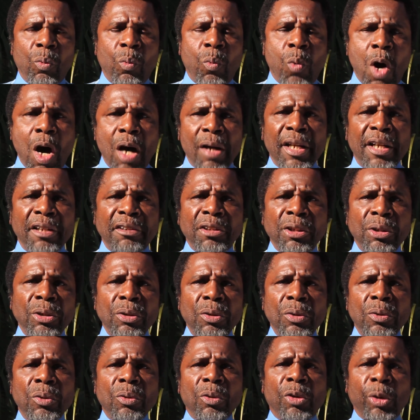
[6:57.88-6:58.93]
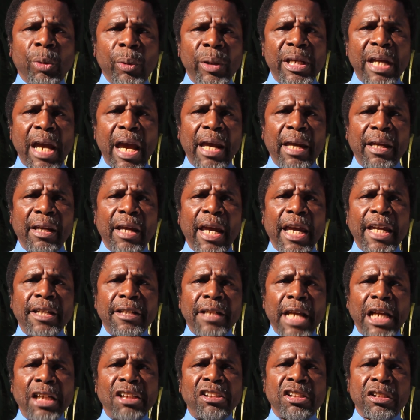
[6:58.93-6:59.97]
wanted to create a
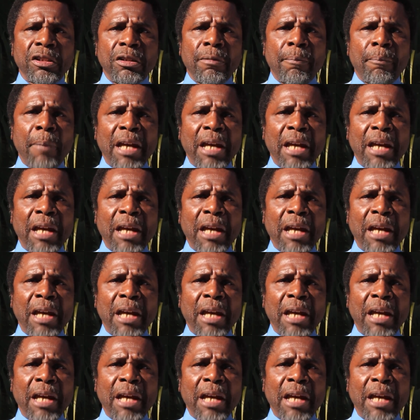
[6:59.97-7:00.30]
nation